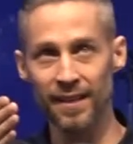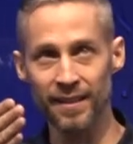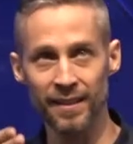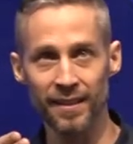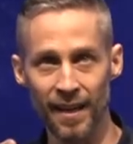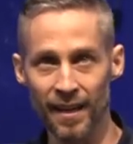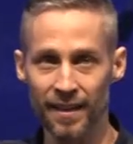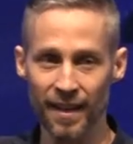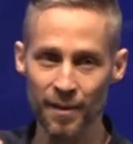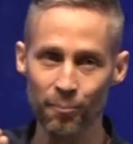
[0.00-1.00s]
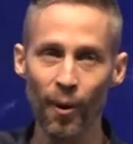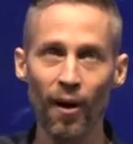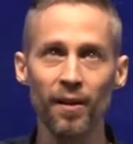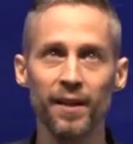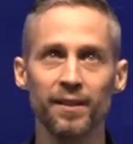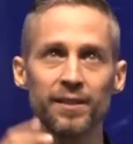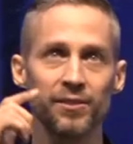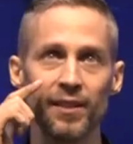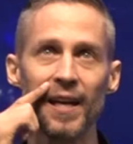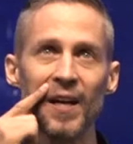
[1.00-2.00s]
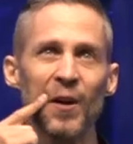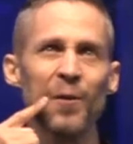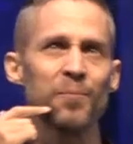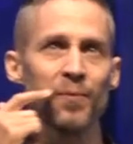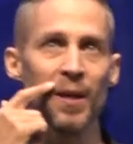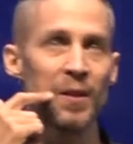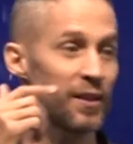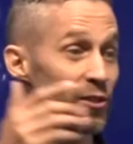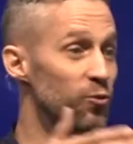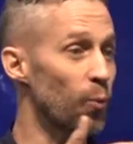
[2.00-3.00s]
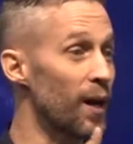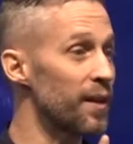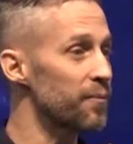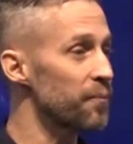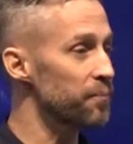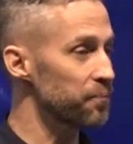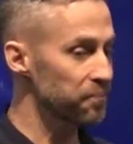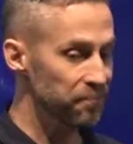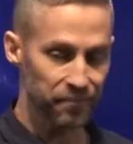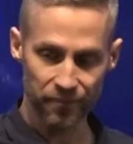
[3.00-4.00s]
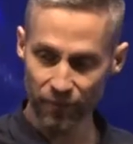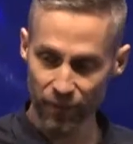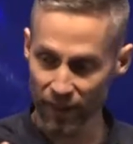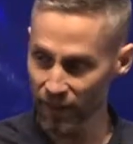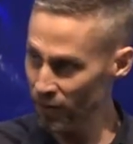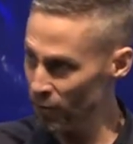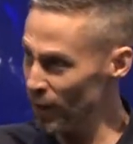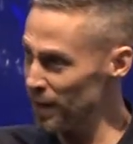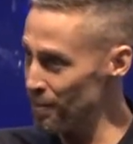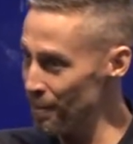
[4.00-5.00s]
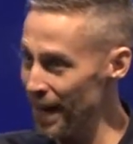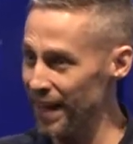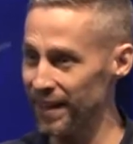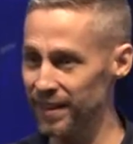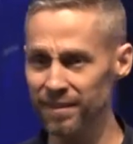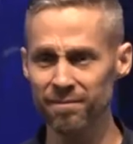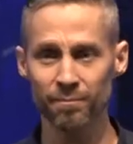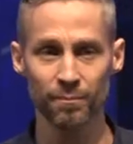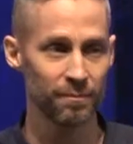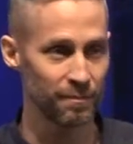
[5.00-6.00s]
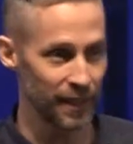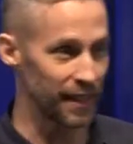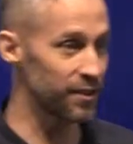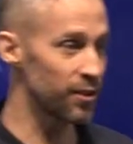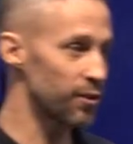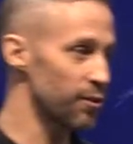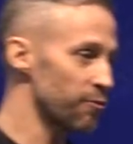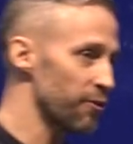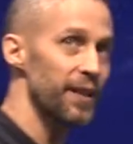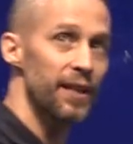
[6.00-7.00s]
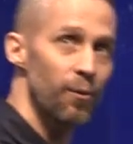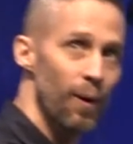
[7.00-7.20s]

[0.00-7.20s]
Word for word: and, and Paul here is saying this is what, what men need to do for their